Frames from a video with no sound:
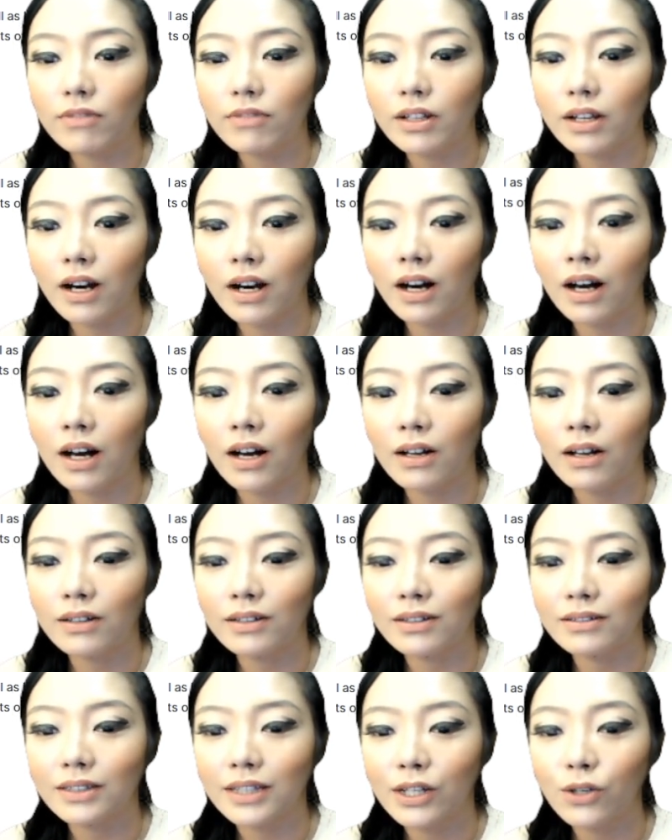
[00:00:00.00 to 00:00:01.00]
uh,
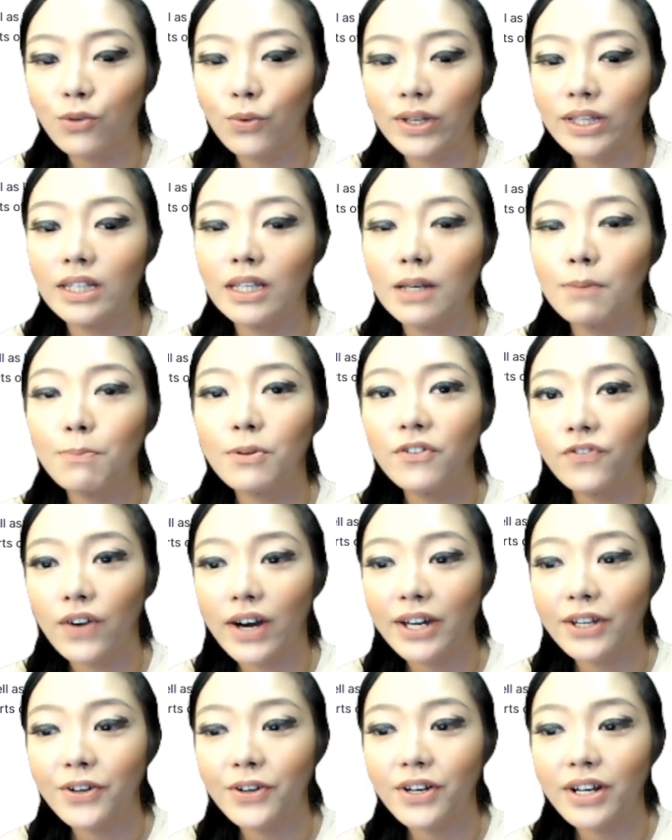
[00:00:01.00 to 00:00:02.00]
liquidity
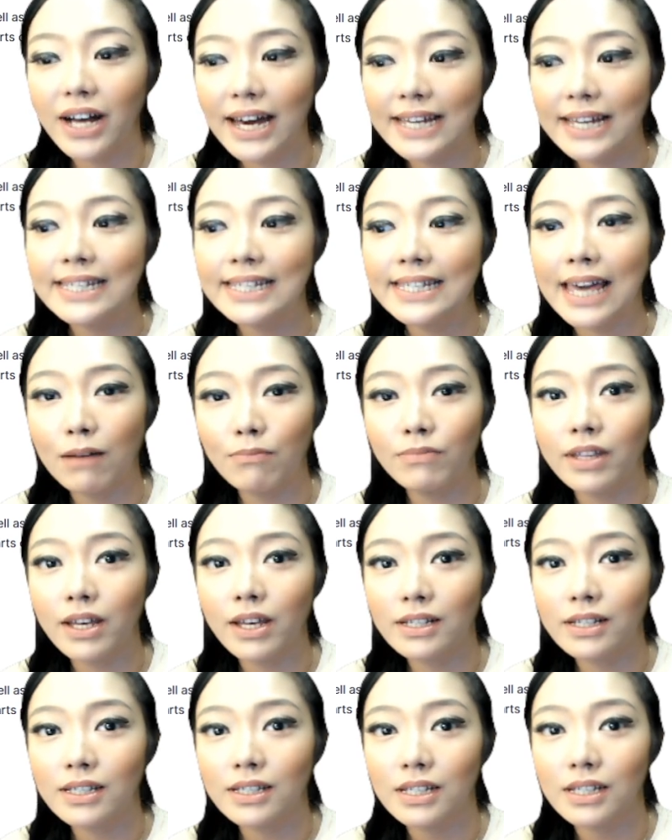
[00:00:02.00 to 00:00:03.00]
provider, guys,
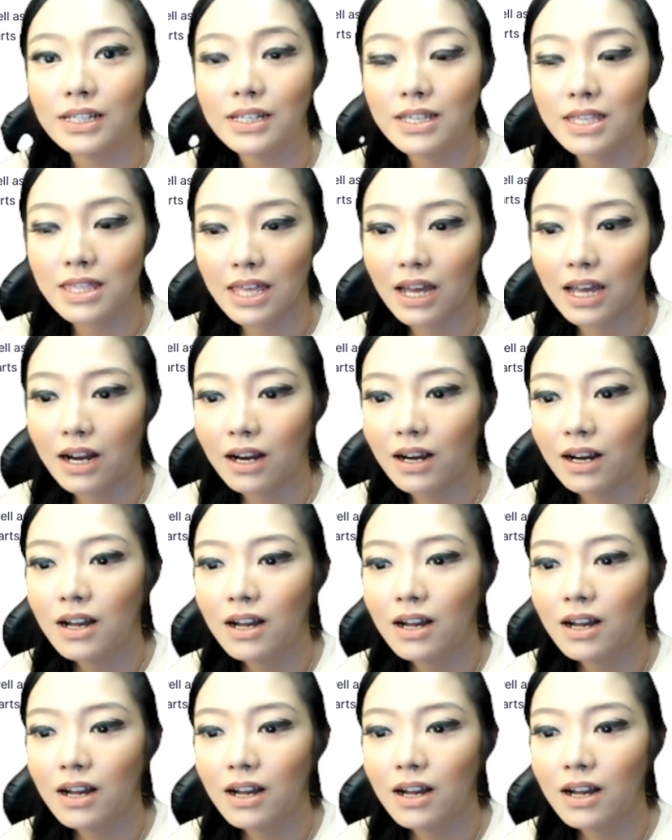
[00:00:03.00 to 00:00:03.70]
MDEX is there.